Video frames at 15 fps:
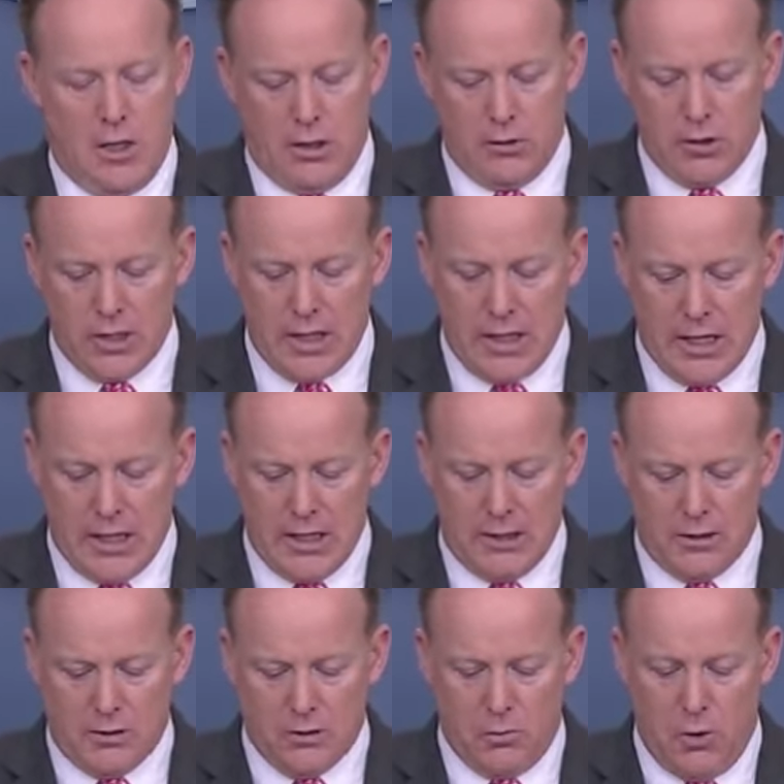Uh, looking
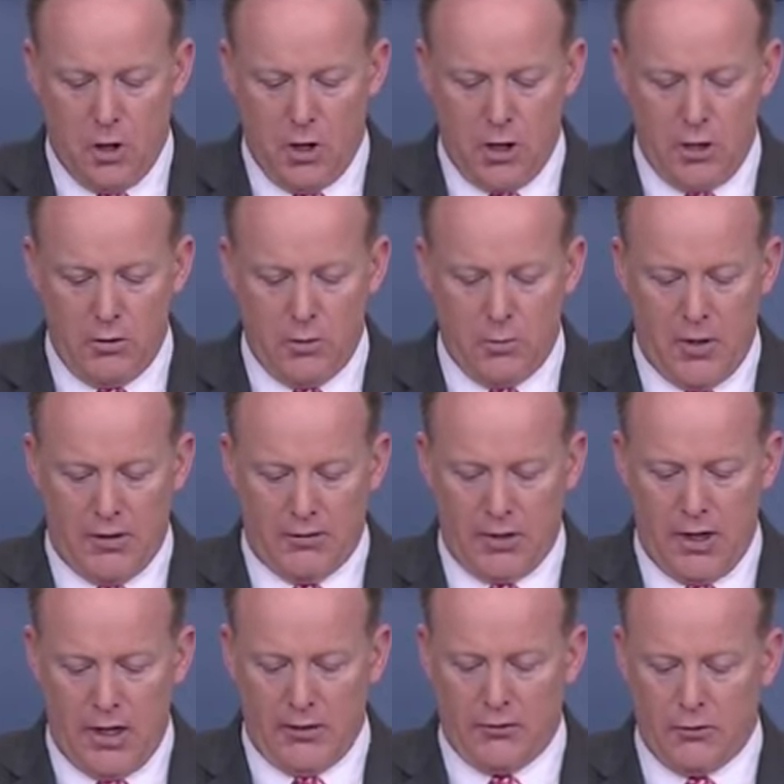ahead, tomorrow the
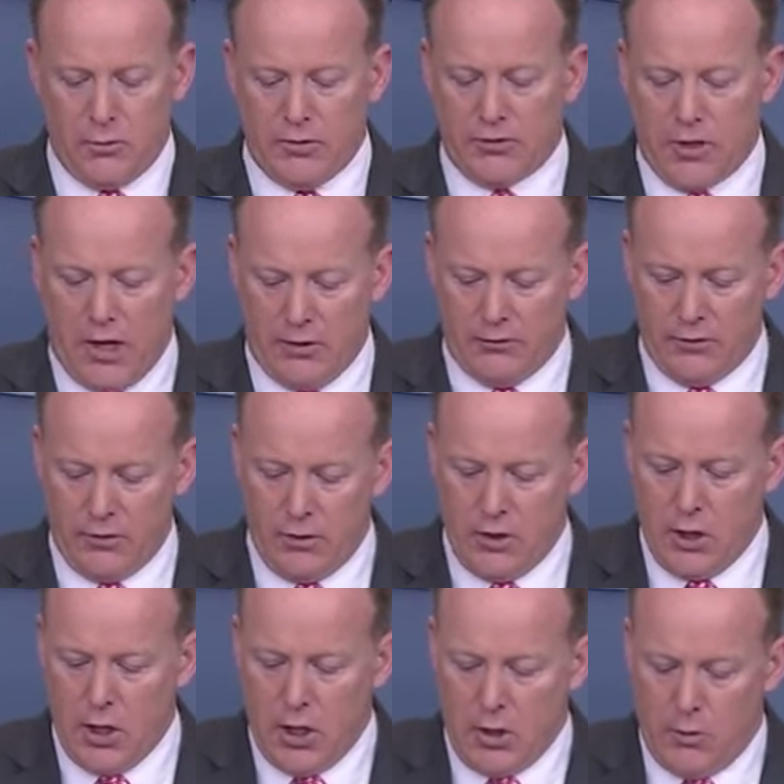president heads to Wisconsin,
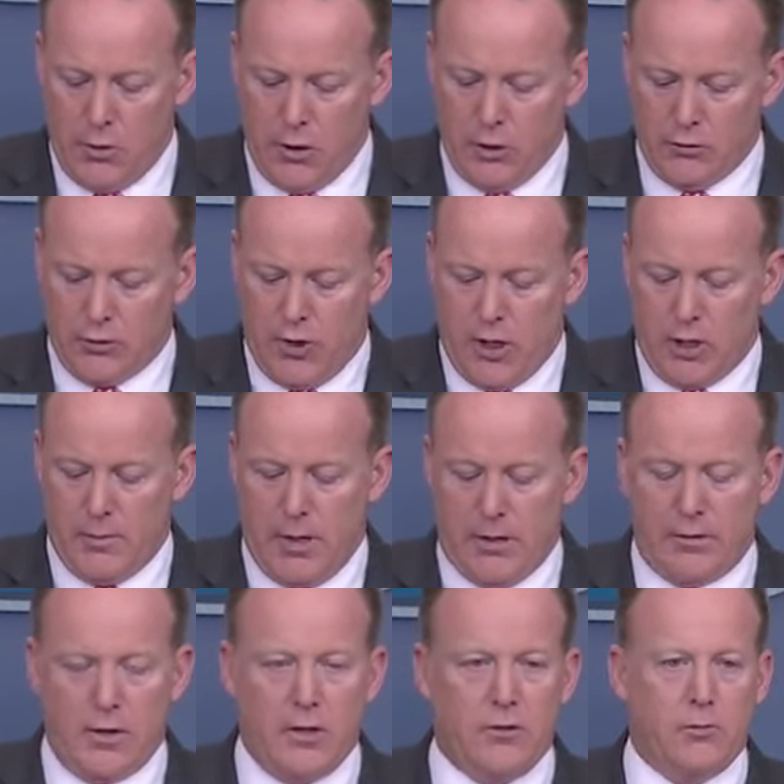where he'll talk
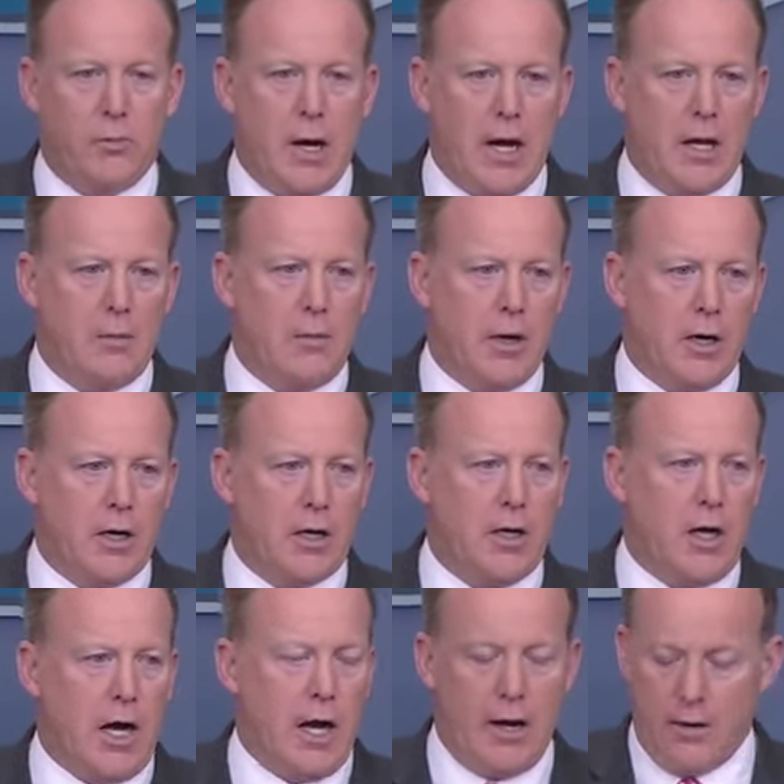about his Buy
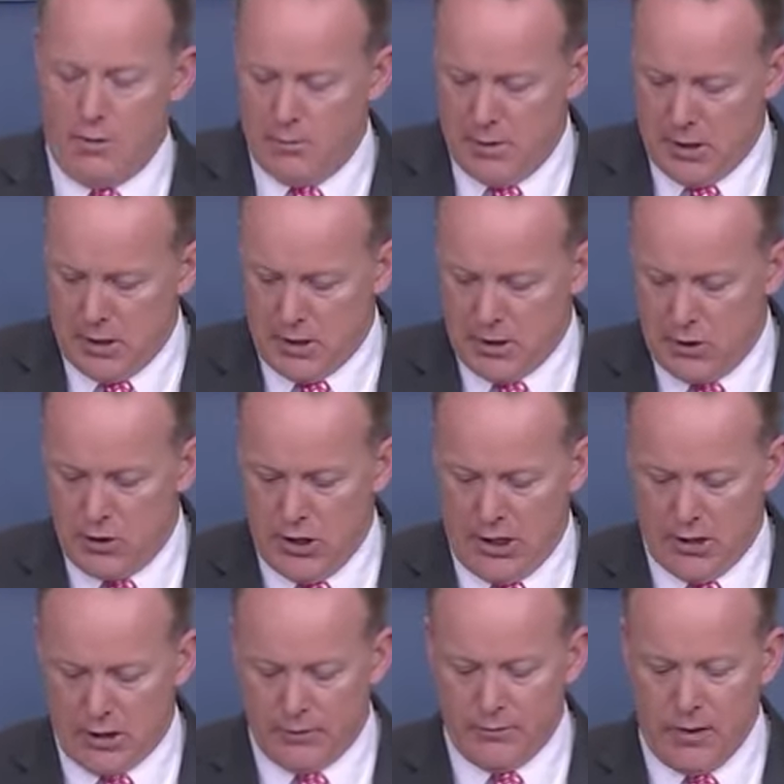America, Hire America
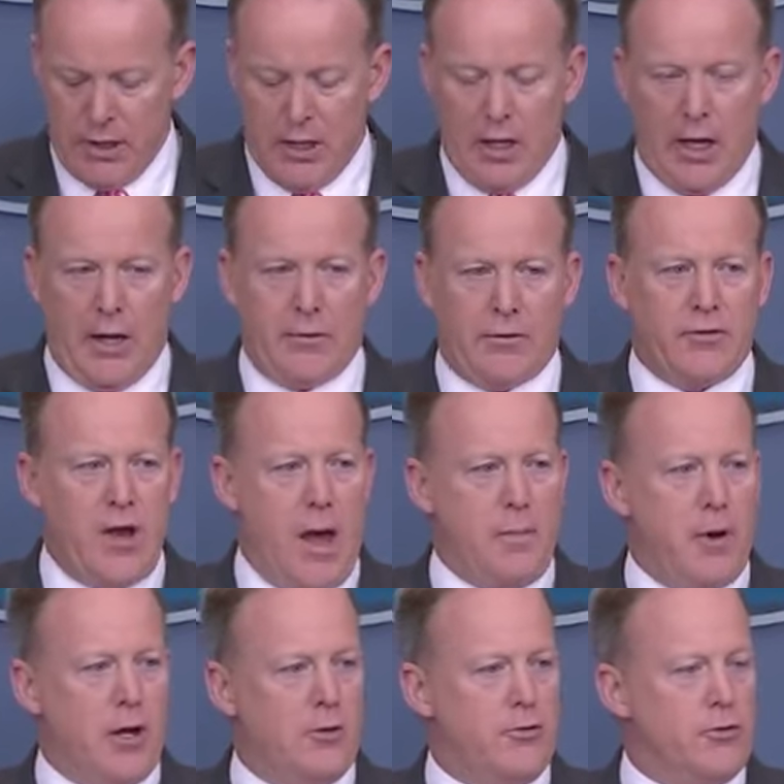agenda at
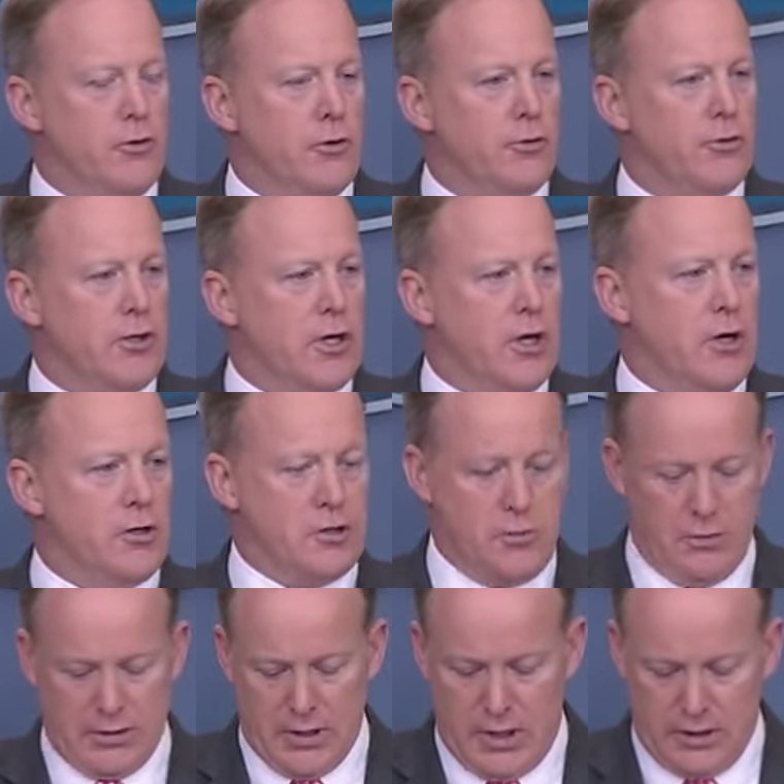Snap on Tools in
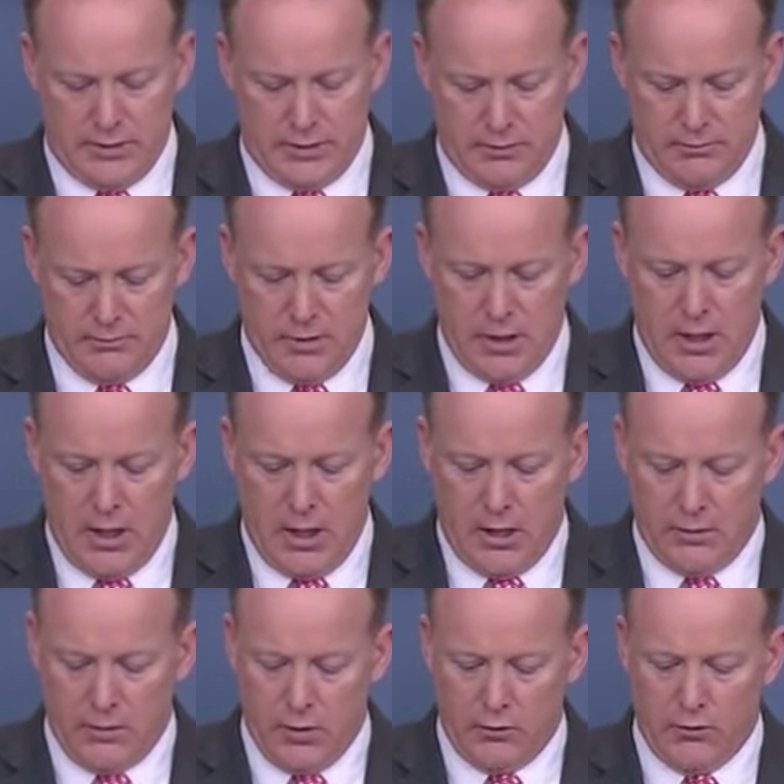Kenosha, Wisconsin.
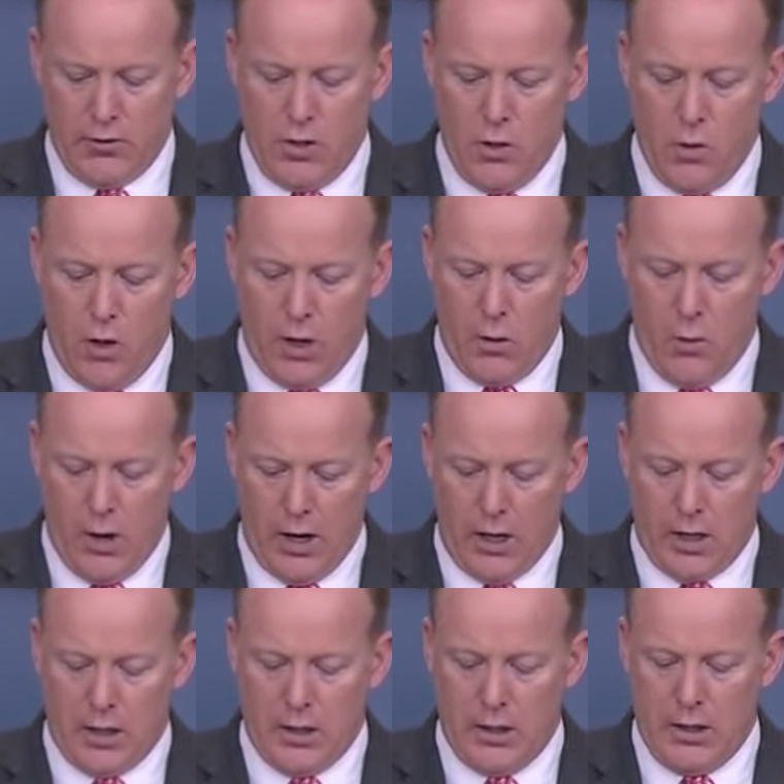For those of you who aren't
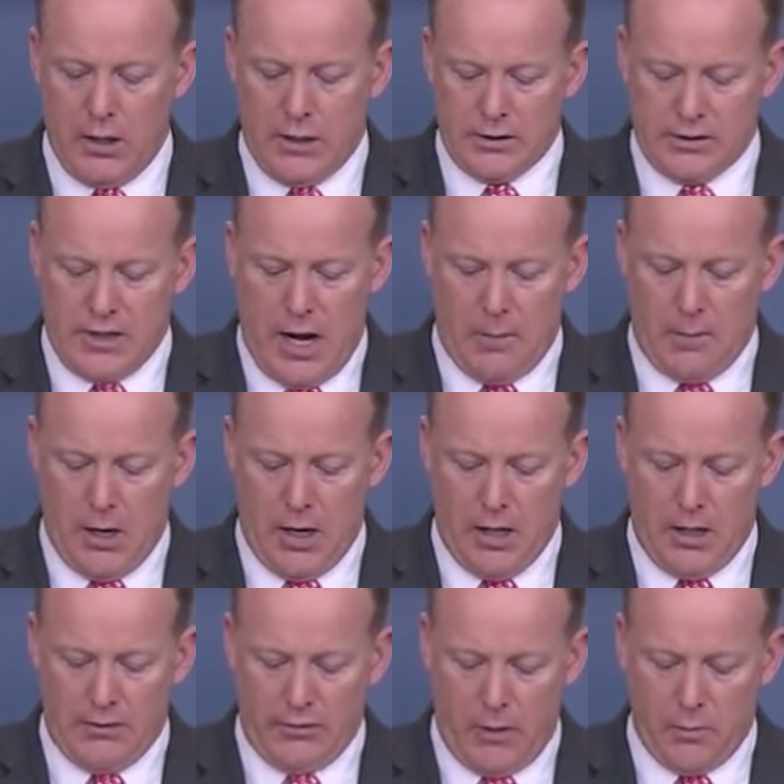aware, Snap
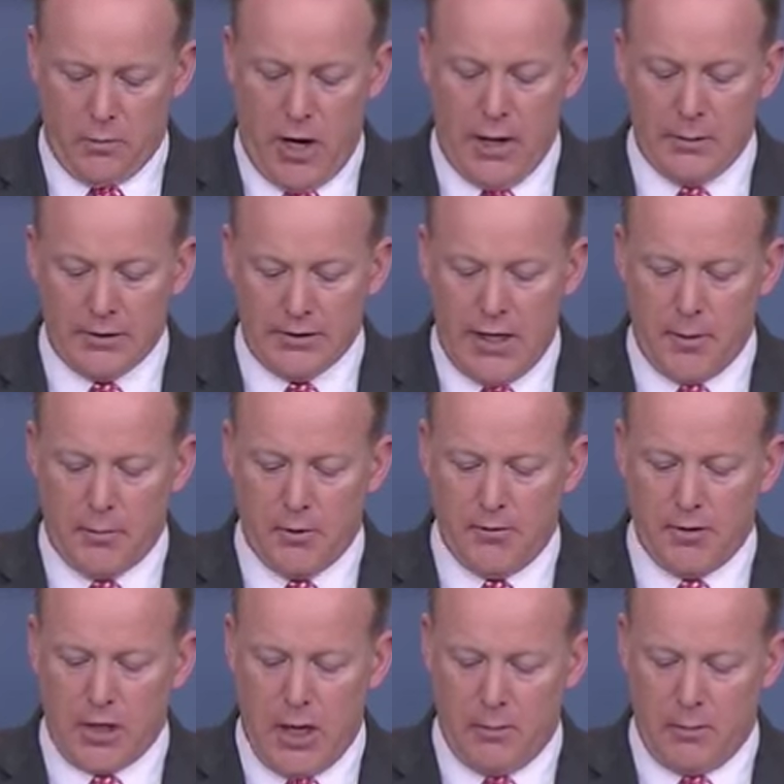on is a prime
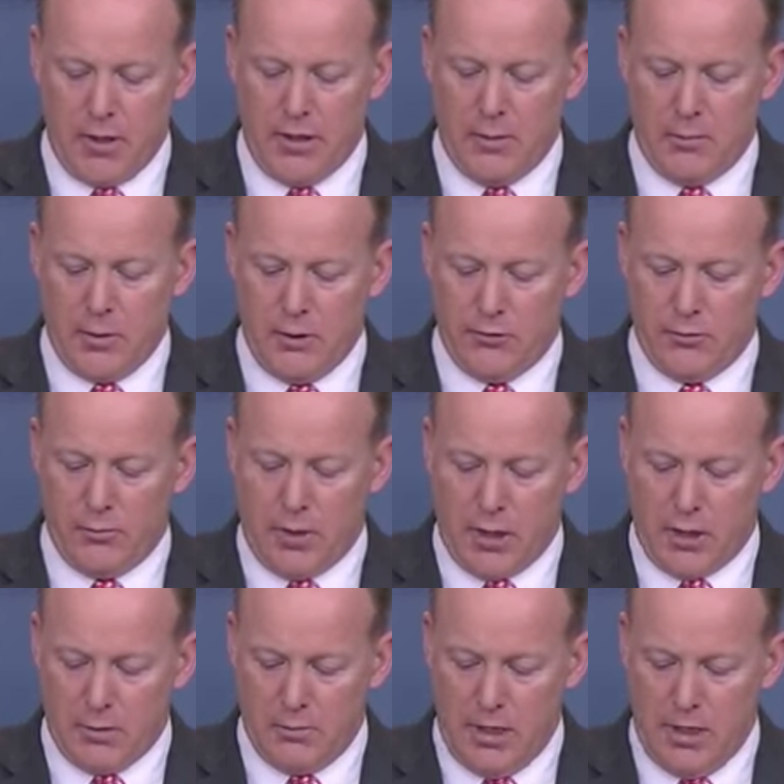example of a company that builds
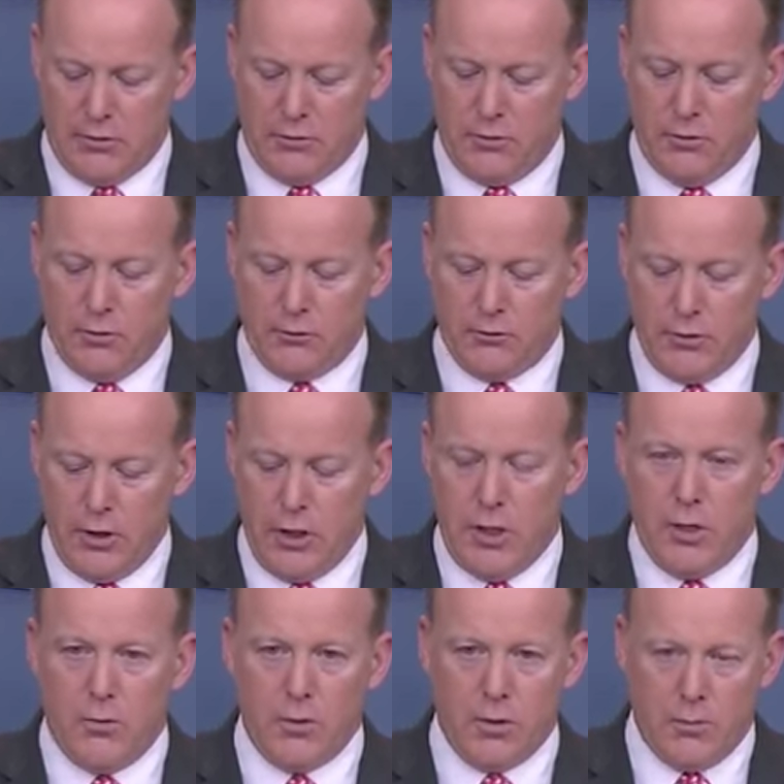American made tools
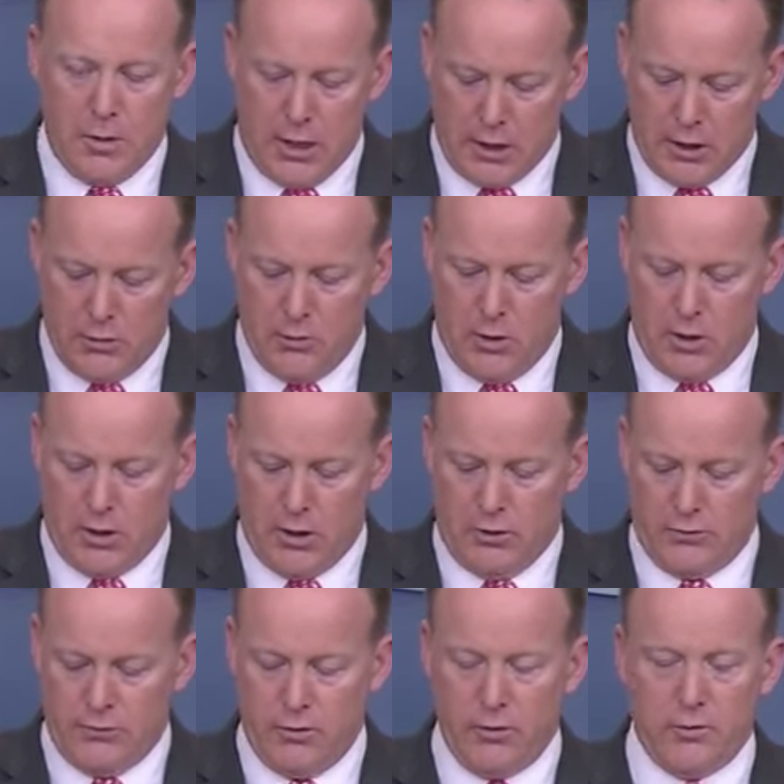with American
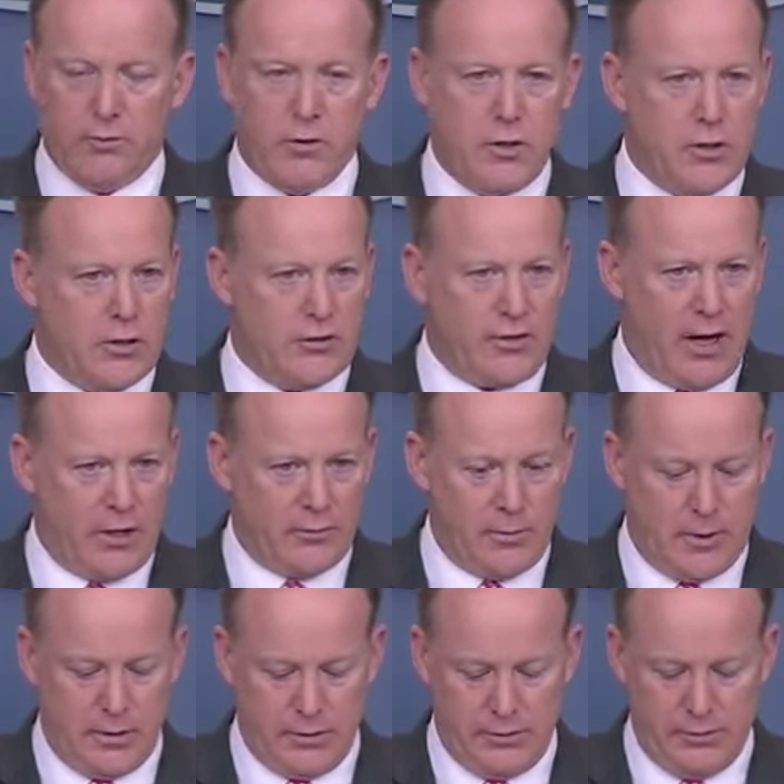workers for U.S.
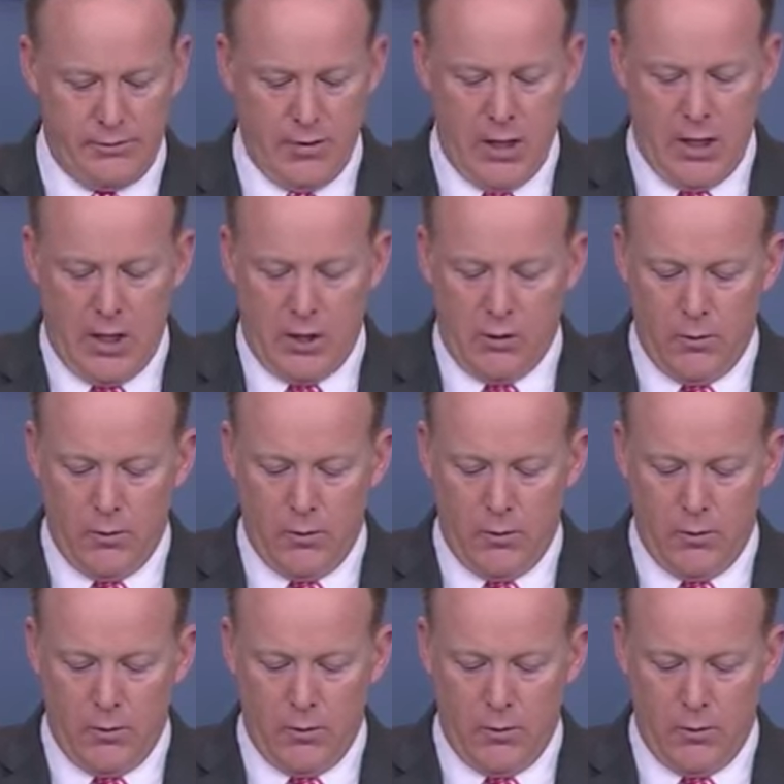taxpayers.